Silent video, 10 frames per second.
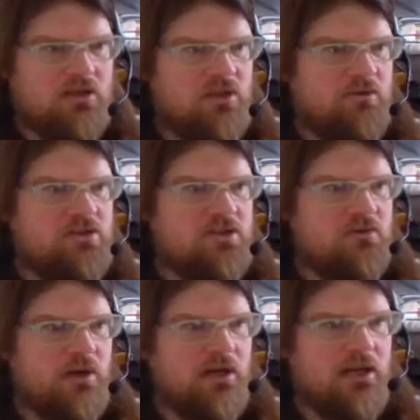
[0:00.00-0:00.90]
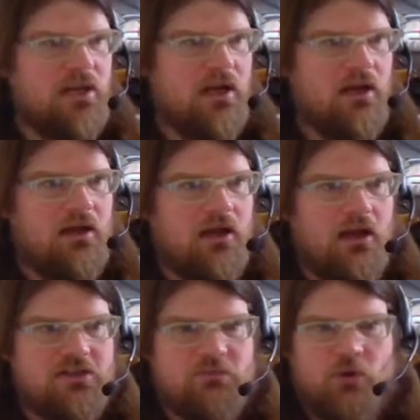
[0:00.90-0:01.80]
just quickly,
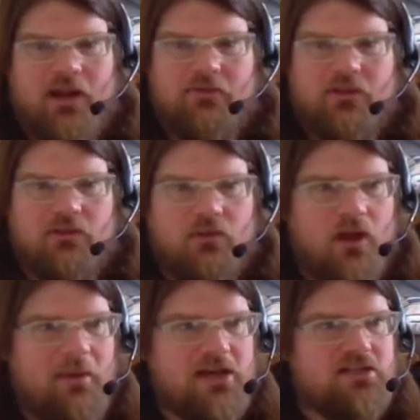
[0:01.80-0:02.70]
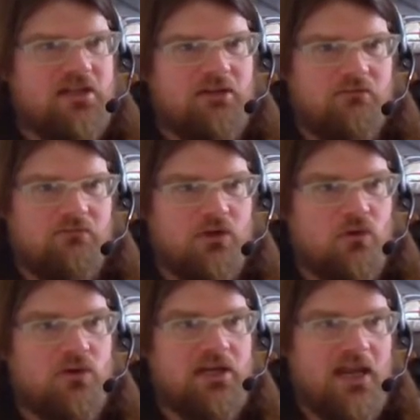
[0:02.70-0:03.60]
I'll just point out that I'm actually
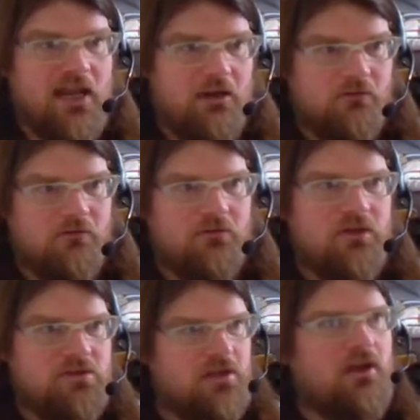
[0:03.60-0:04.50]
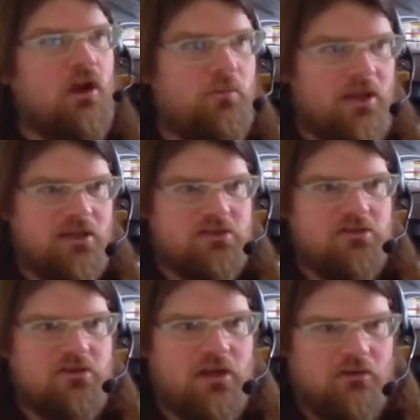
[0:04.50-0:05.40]
recording now using OBS
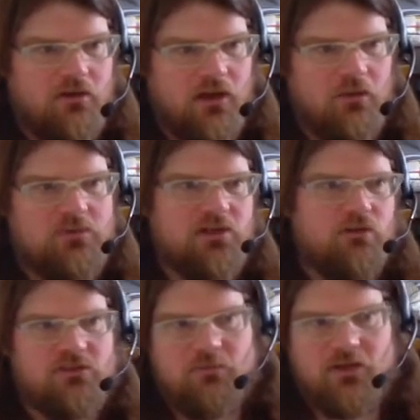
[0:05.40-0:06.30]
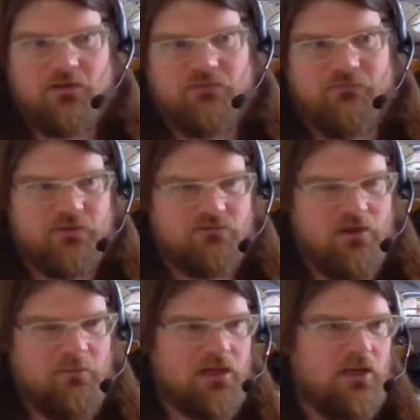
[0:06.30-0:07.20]
Studio, which can also be used for
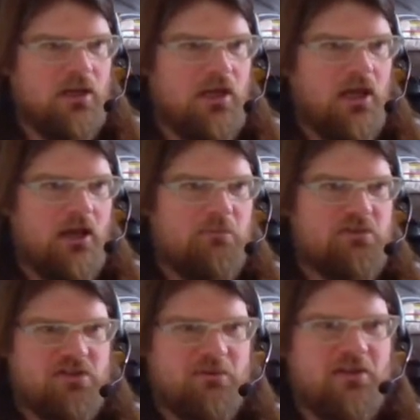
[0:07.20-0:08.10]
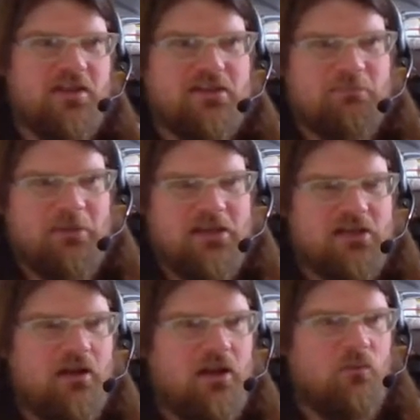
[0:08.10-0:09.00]
streaming. So some of the things will be
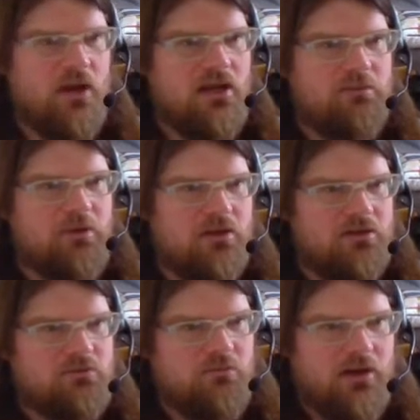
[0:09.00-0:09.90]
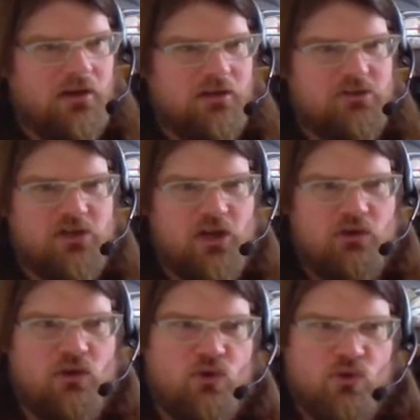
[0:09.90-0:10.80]
slightly weird because when I show
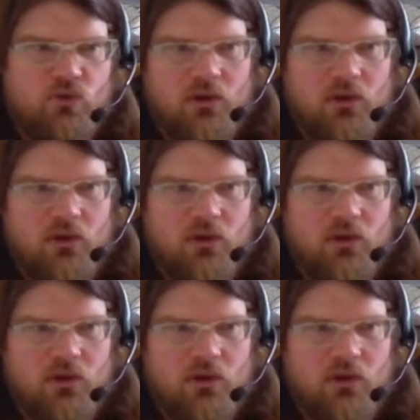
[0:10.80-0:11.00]
you